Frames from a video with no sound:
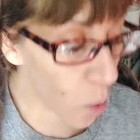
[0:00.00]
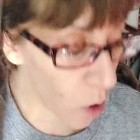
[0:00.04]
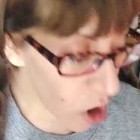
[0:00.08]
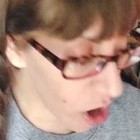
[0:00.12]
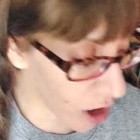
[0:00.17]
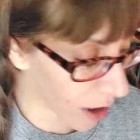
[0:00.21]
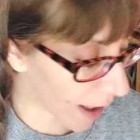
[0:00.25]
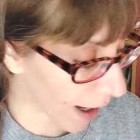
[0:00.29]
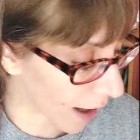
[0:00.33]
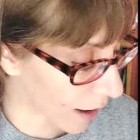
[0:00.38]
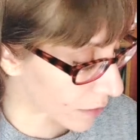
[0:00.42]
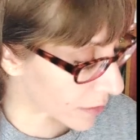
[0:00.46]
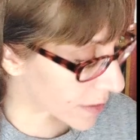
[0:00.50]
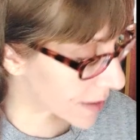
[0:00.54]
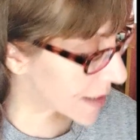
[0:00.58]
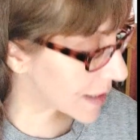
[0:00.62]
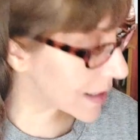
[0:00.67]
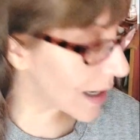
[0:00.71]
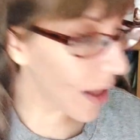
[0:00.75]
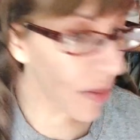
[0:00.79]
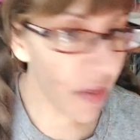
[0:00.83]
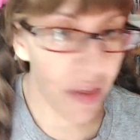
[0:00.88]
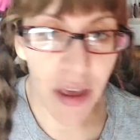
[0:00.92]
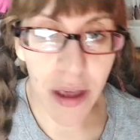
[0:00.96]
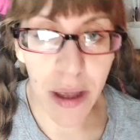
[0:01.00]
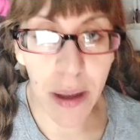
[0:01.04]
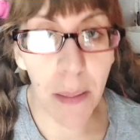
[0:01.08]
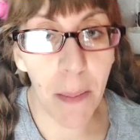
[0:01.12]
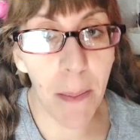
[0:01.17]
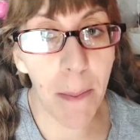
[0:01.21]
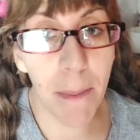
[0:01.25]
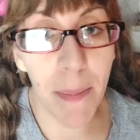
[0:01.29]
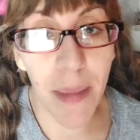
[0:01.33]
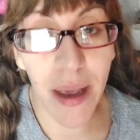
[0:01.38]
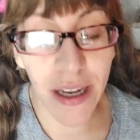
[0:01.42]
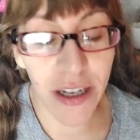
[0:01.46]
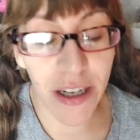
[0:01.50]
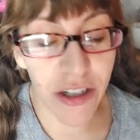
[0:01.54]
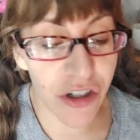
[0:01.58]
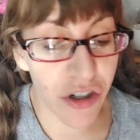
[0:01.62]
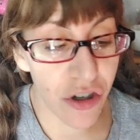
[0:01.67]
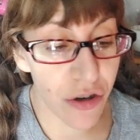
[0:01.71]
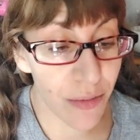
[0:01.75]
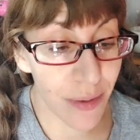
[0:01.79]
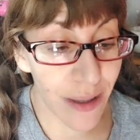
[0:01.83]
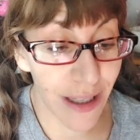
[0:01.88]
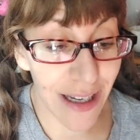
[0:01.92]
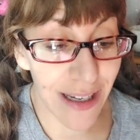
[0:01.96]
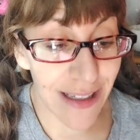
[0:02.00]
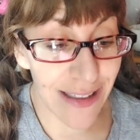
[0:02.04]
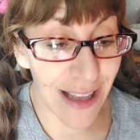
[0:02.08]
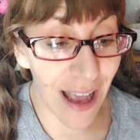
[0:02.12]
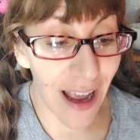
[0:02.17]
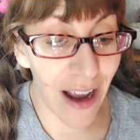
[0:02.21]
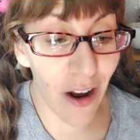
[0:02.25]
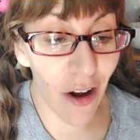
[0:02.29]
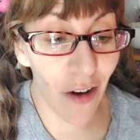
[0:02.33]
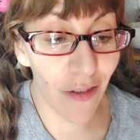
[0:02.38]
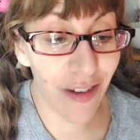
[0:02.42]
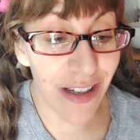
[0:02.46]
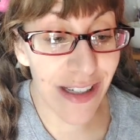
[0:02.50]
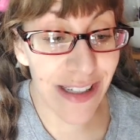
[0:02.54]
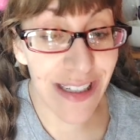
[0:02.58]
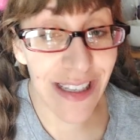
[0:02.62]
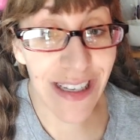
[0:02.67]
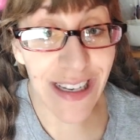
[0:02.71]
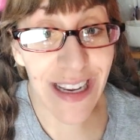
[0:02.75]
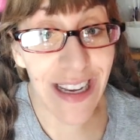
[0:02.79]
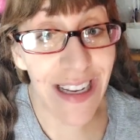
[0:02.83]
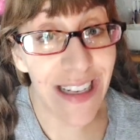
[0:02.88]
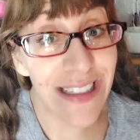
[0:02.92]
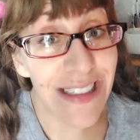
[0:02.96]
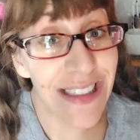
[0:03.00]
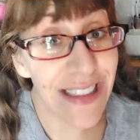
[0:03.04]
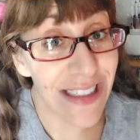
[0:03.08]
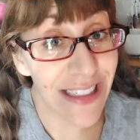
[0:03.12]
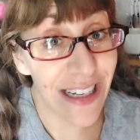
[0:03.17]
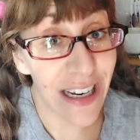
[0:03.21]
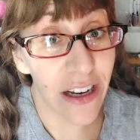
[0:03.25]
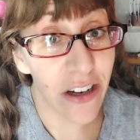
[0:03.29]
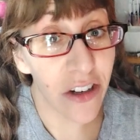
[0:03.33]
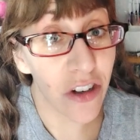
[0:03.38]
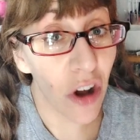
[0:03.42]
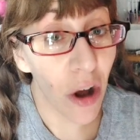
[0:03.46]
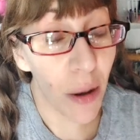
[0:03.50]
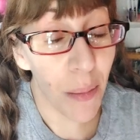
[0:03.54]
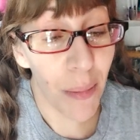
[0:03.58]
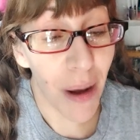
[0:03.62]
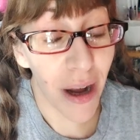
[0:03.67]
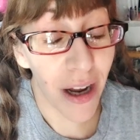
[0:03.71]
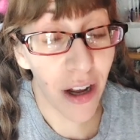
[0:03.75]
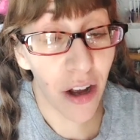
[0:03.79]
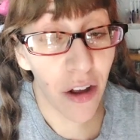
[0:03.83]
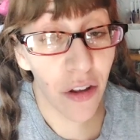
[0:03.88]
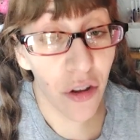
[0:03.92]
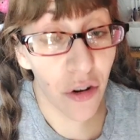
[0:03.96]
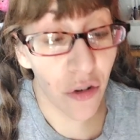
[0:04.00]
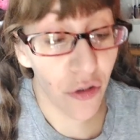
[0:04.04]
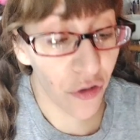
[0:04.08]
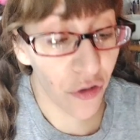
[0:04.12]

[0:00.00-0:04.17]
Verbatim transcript: workouts, nothing major because I obviously can't stand on my other